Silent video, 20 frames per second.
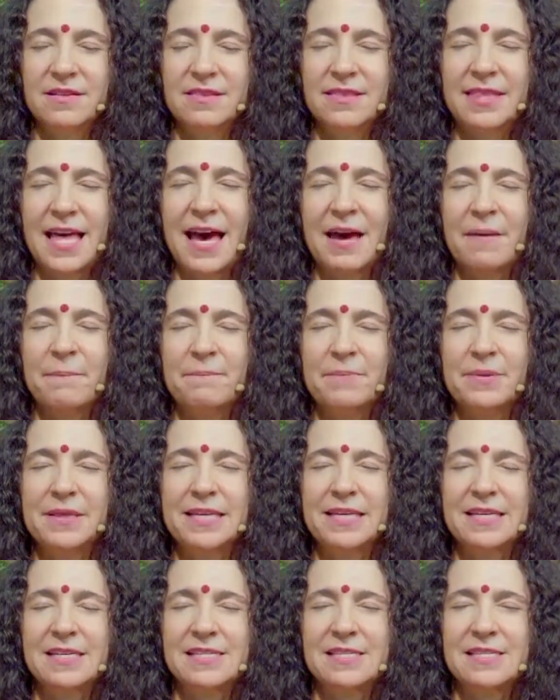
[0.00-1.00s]
that
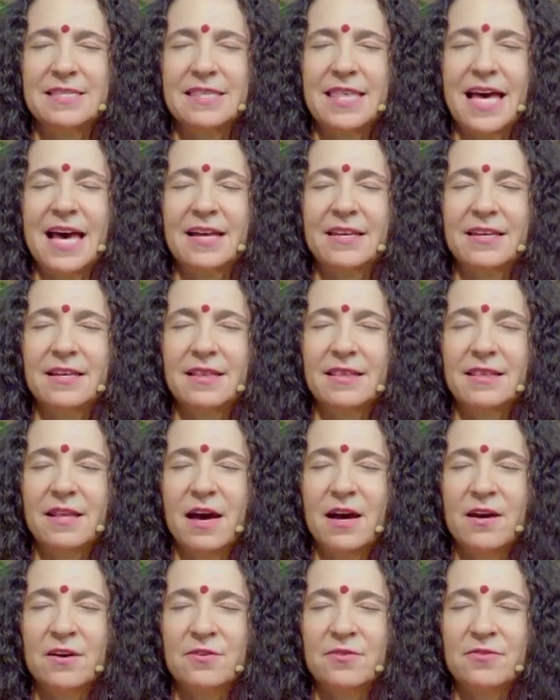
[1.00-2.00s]
bliss, that
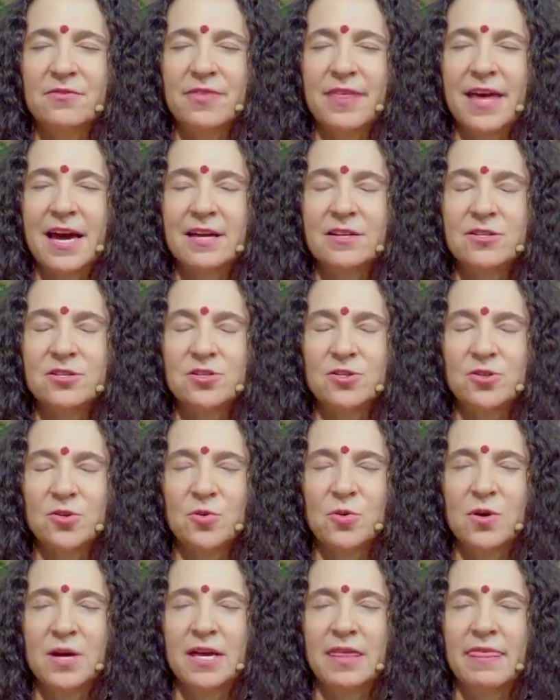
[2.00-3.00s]
love, that
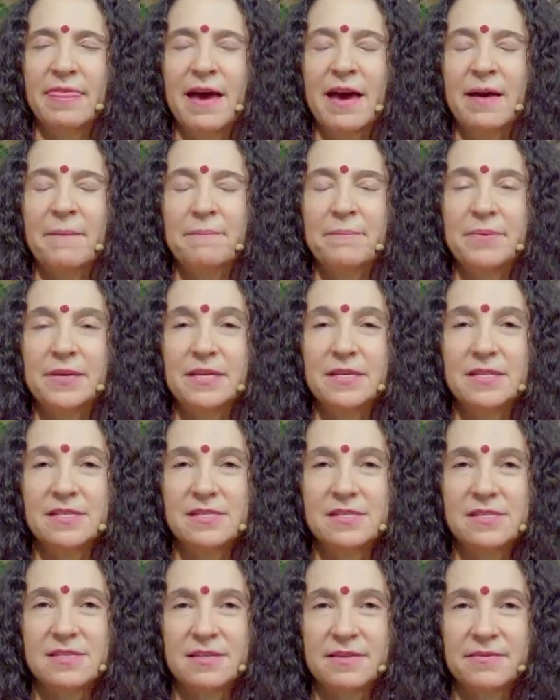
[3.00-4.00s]
joy, that
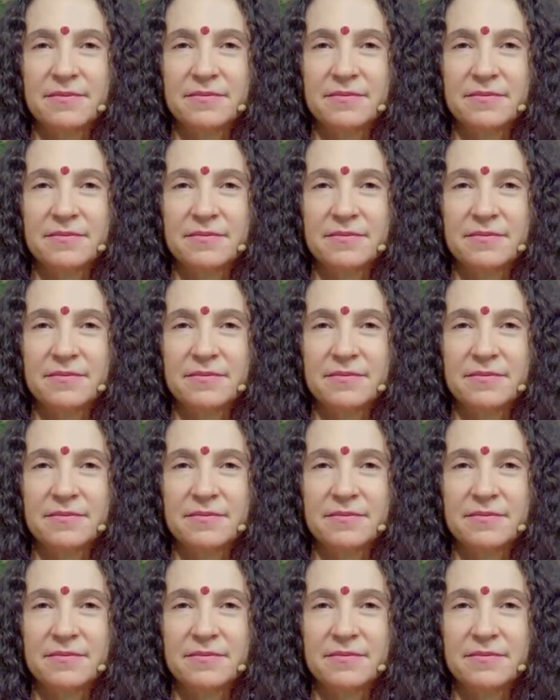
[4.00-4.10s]
peace